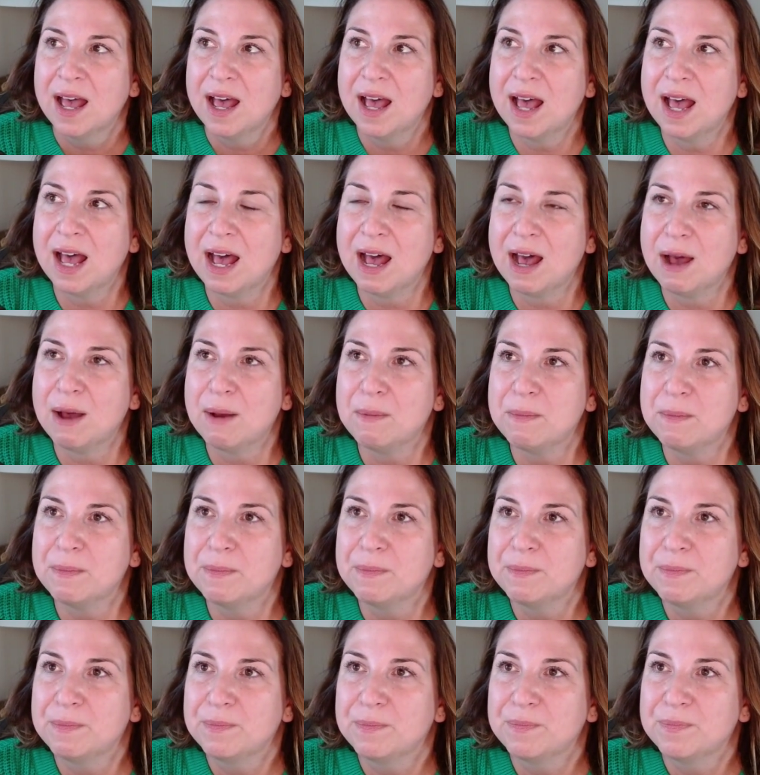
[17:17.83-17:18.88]

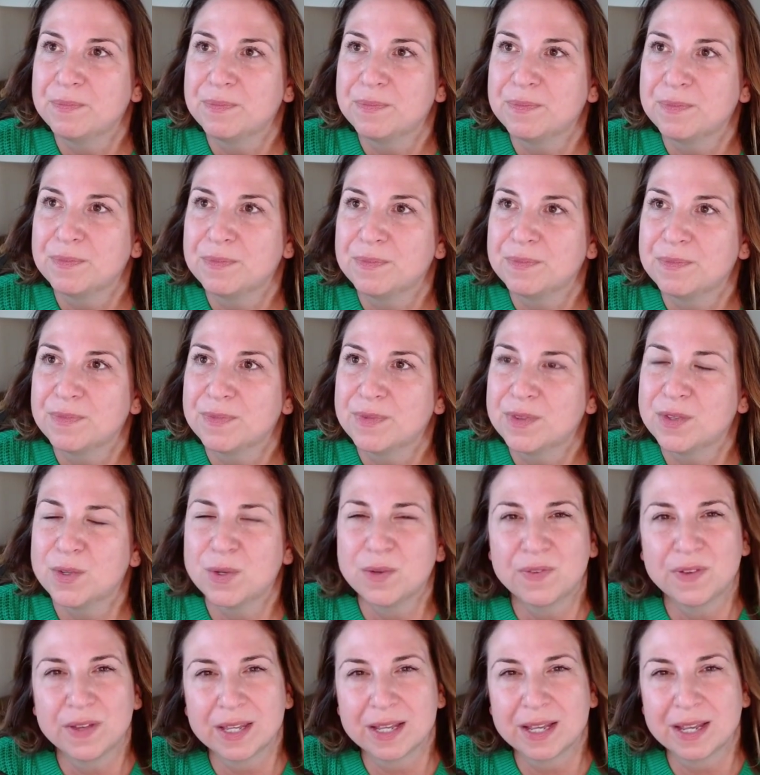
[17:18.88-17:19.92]
So
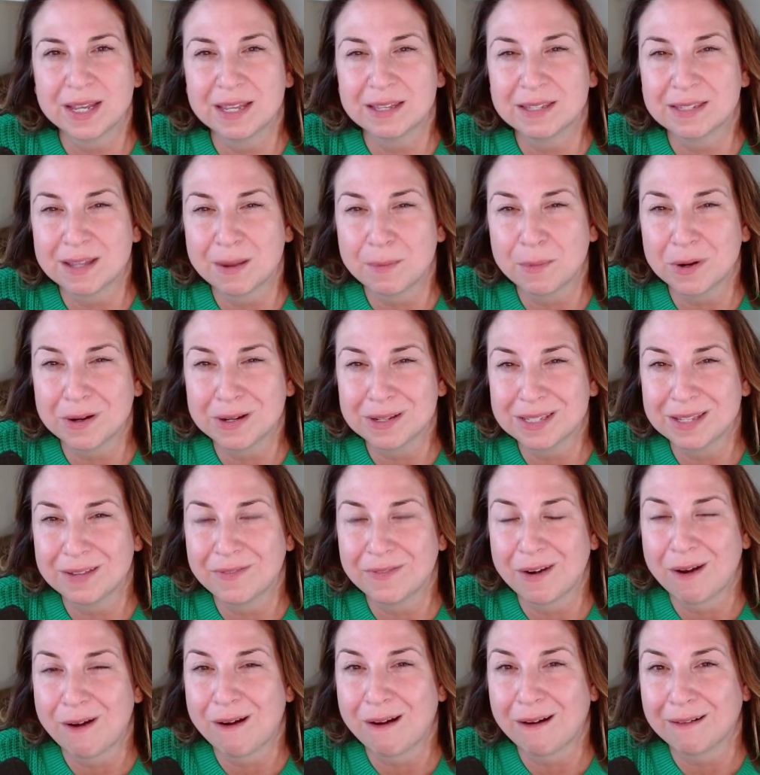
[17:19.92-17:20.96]
I feel like summer is
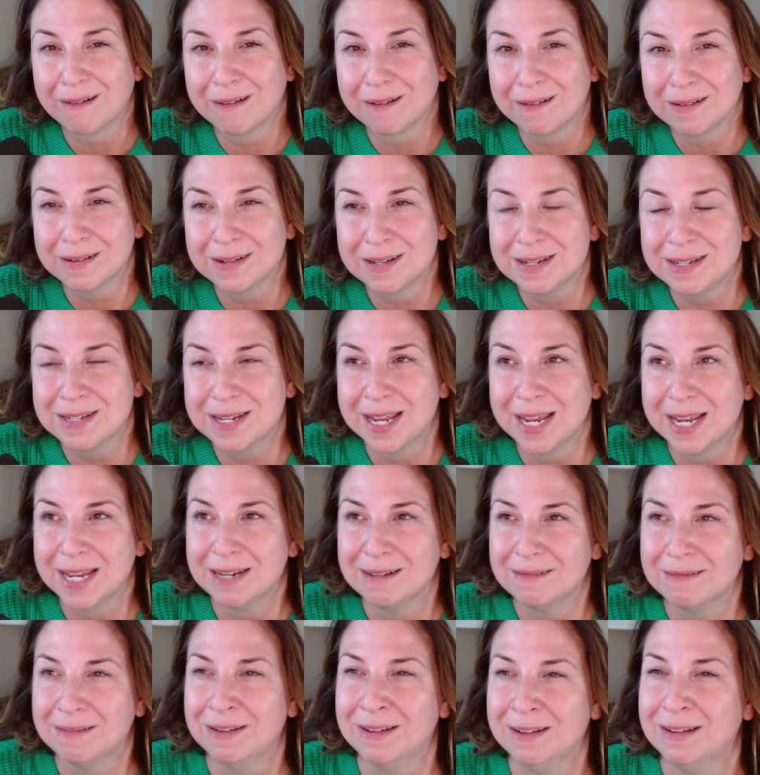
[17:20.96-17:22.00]
even harder to
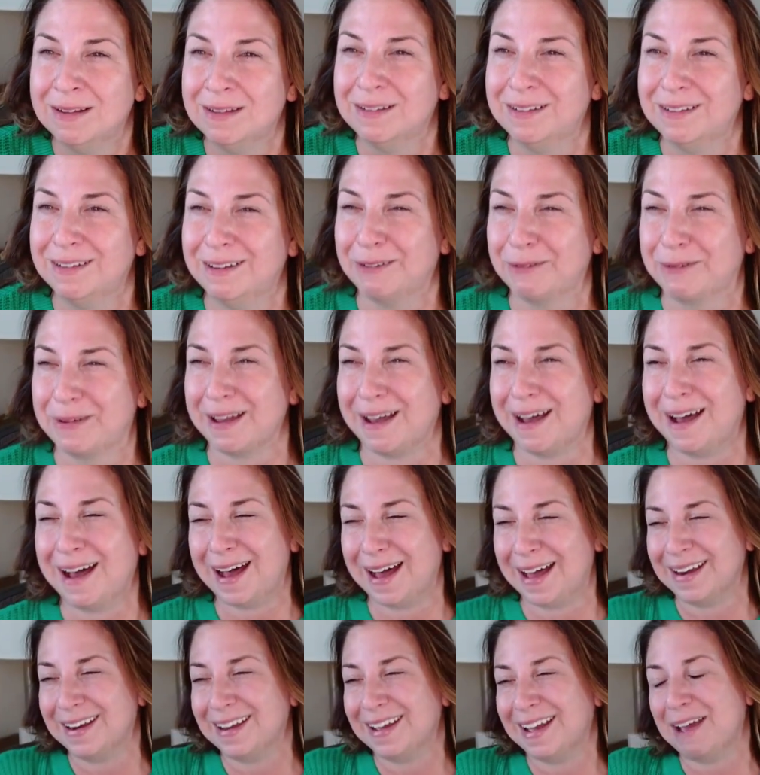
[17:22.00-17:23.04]
date. Oh
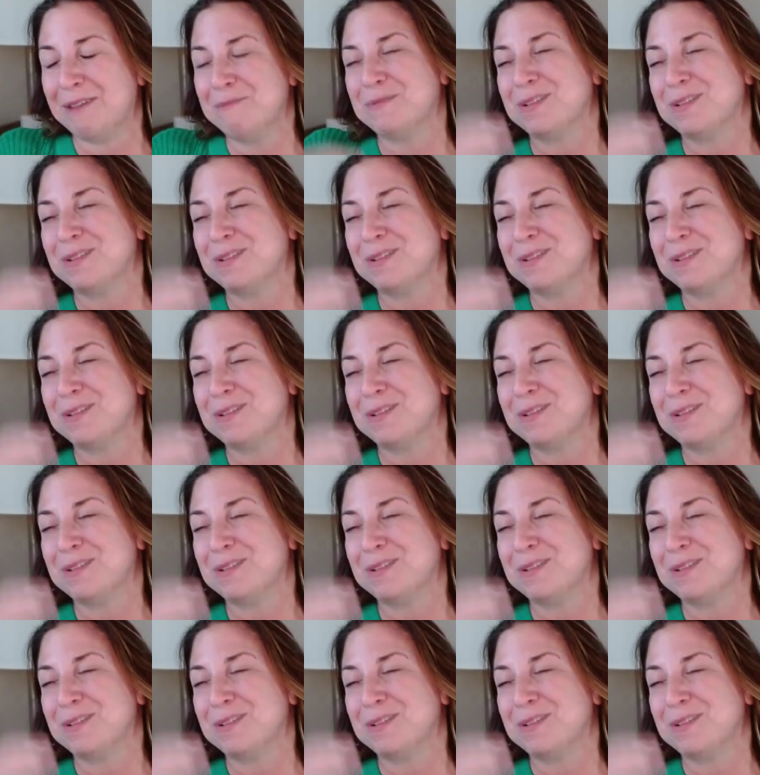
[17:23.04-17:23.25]
god. I'm